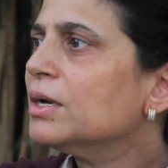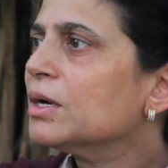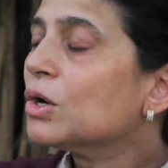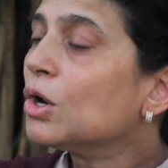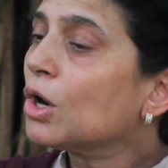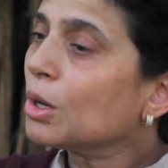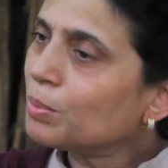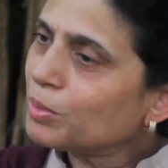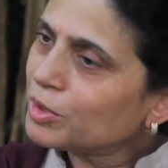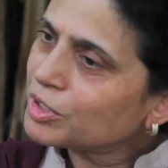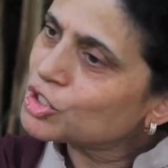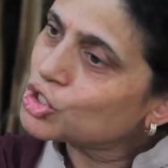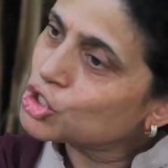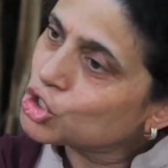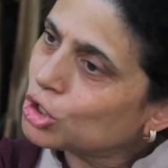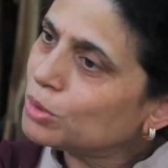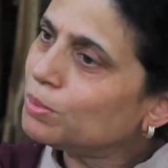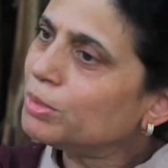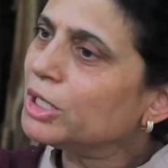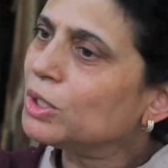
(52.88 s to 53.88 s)
corporates
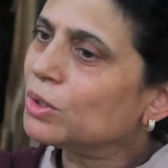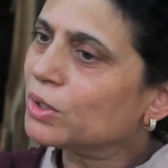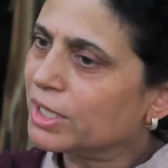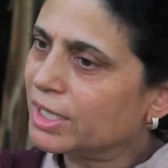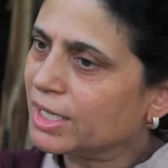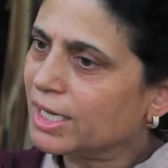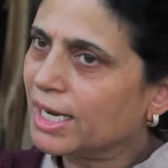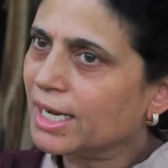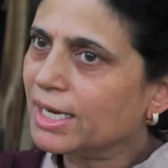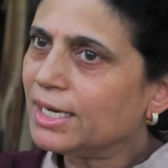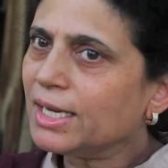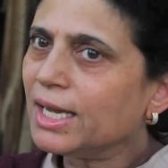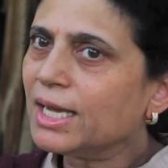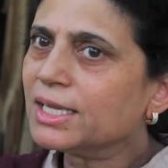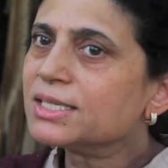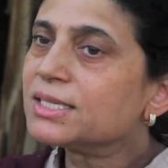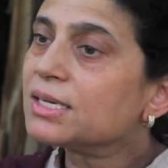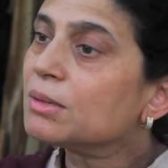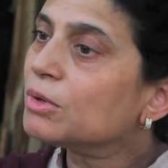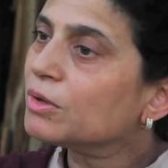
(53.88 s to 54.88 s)
should be looking at,
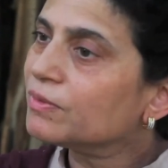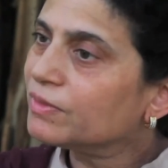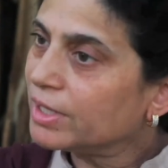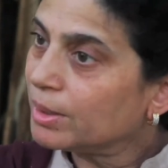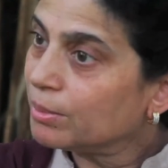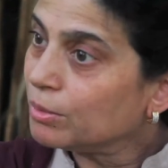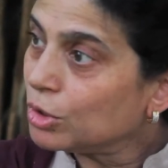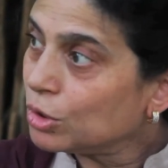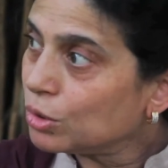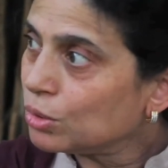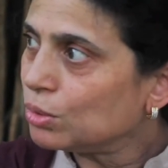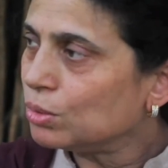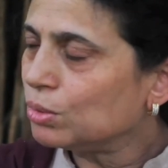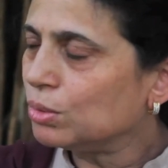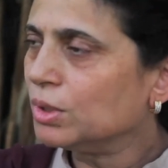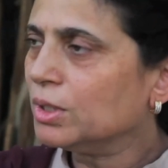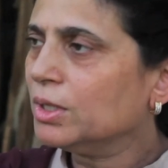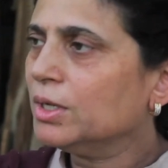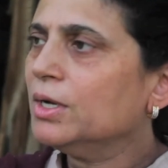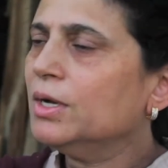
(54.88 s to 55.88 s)
and some of them do,
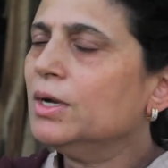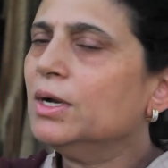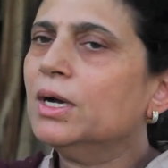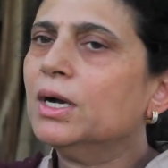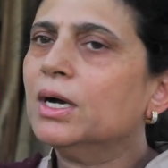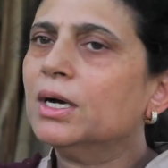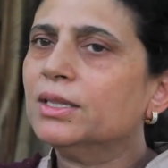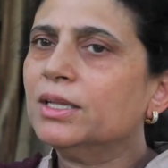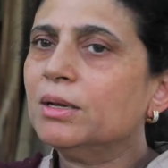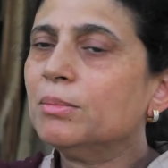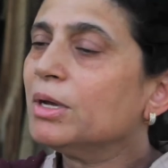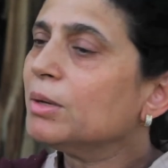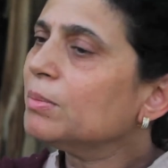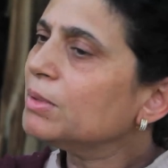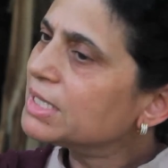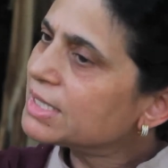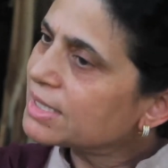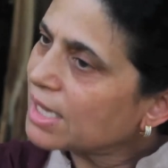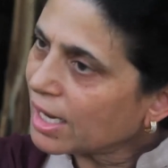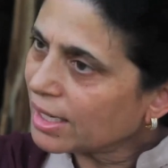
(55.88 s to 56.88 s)
they may
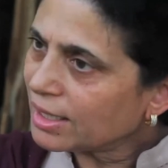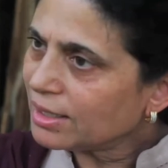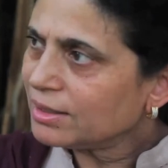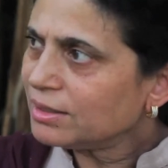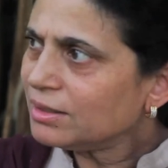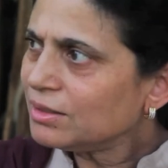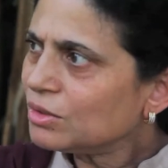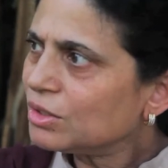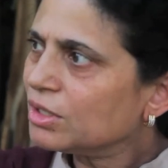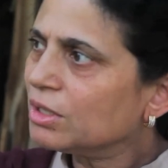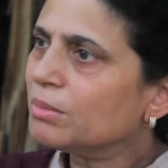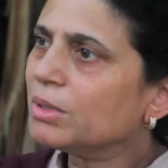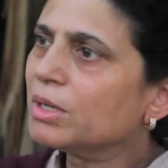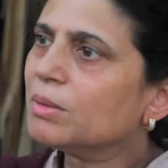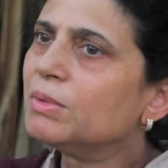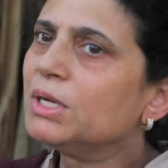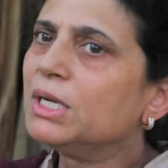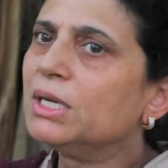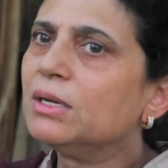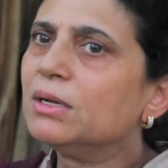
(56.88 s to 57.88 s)
be silent or they may
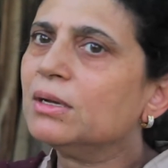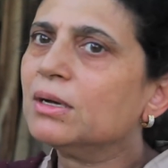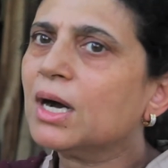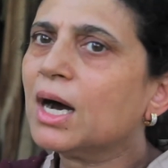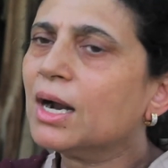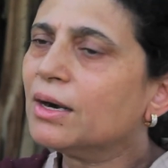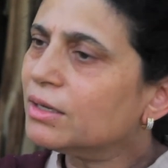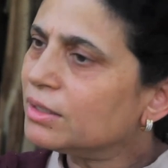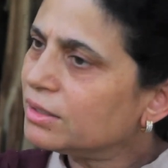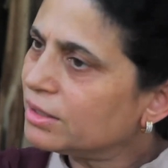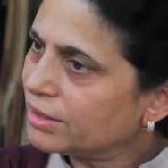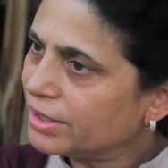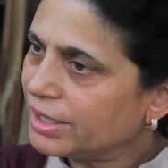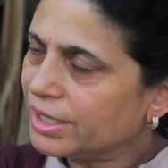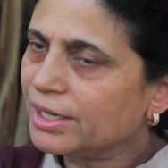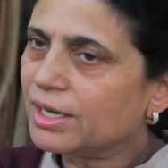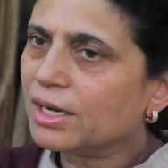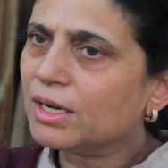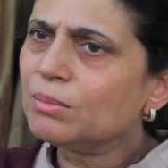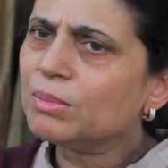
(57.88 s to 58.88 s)
be under the
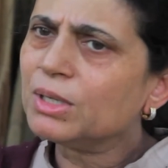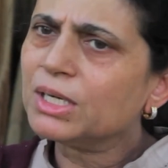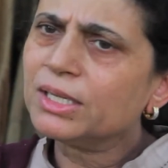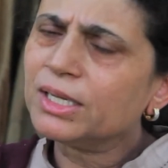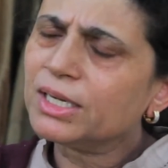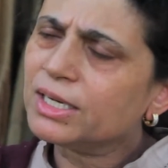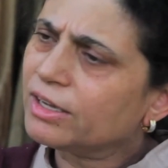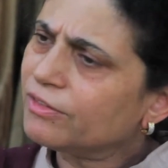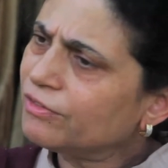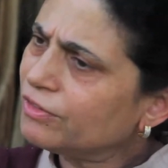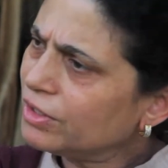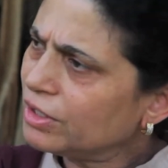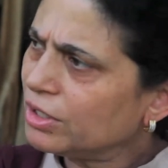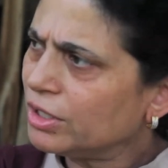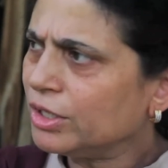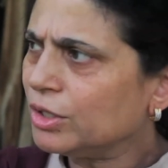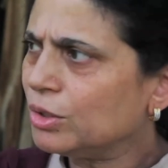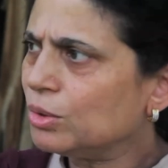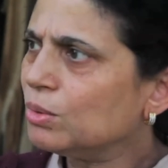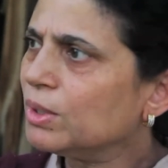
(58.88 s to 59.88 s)
radar, but they
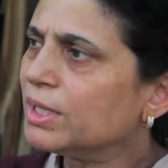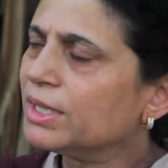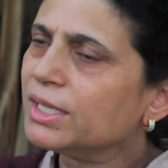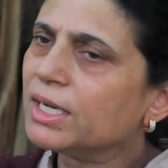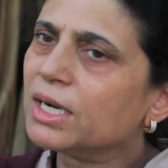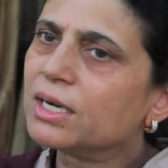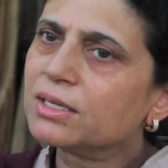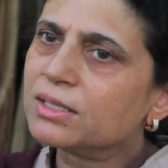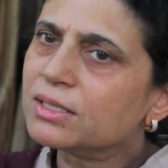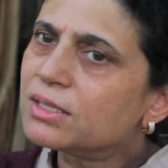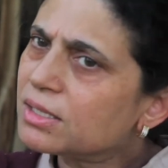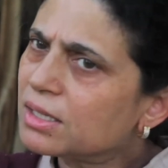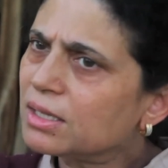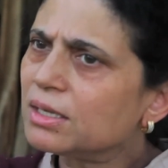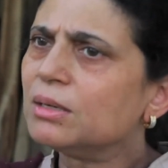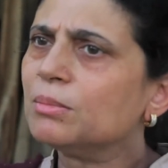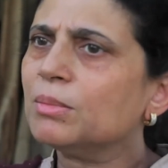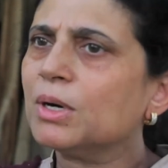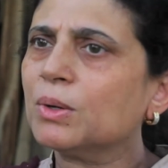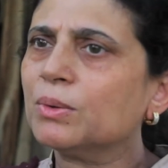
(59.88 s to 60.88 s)
definitely do, and they are
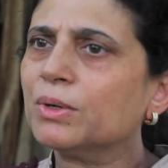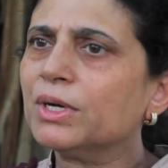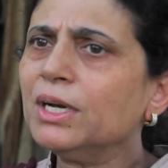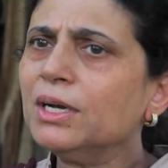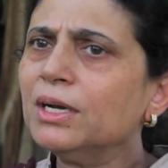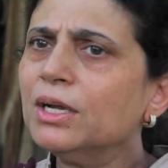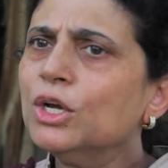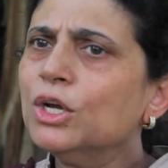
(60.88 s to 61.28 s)
concerned about it.